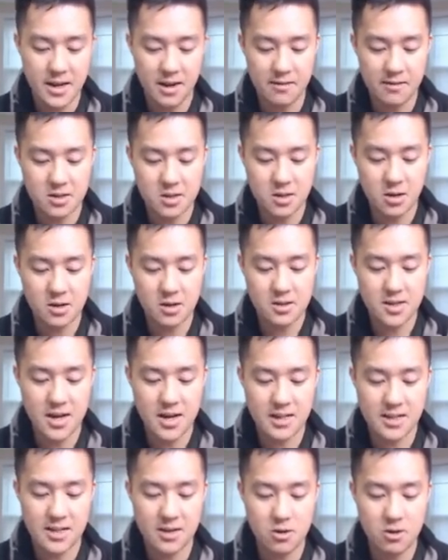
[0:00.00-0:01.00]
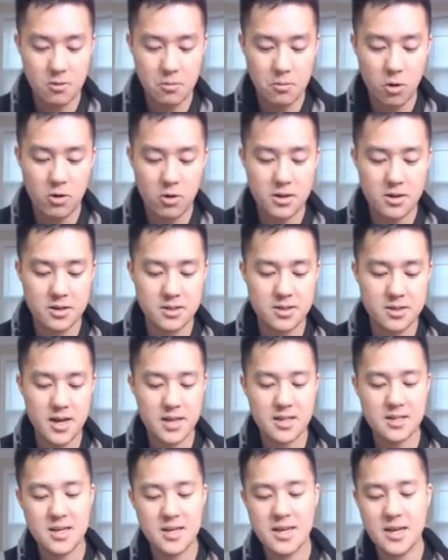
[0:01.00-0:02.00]
If this card is knocked out, your opponent does
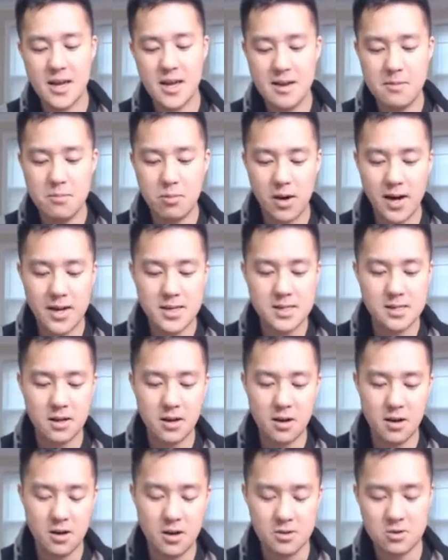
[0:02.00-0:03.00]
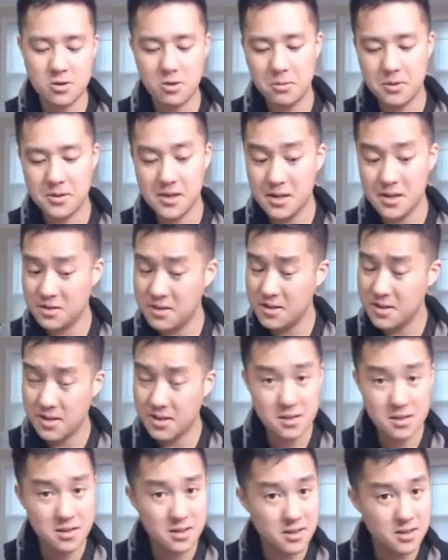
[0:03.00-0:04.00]
not take a prize card. So potentially
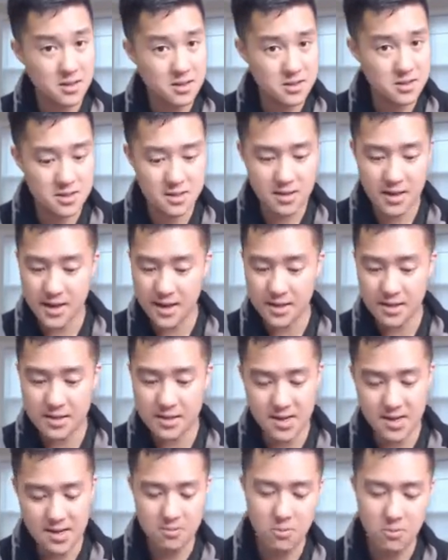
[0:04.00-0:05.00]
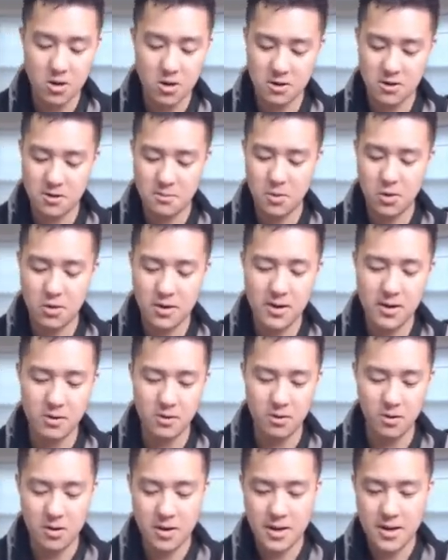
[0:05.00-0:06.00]
this could just like time walk your opponent
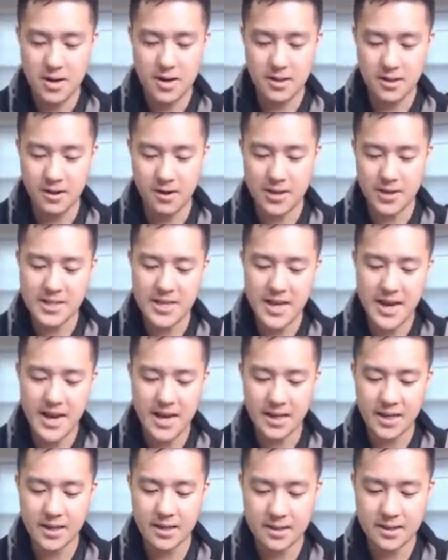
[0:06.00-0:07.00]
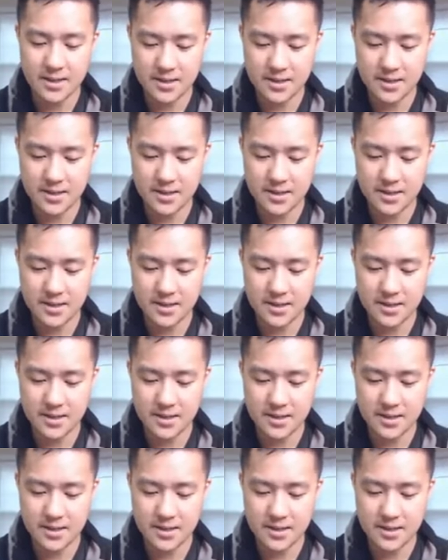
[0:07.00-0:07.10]
or their attack.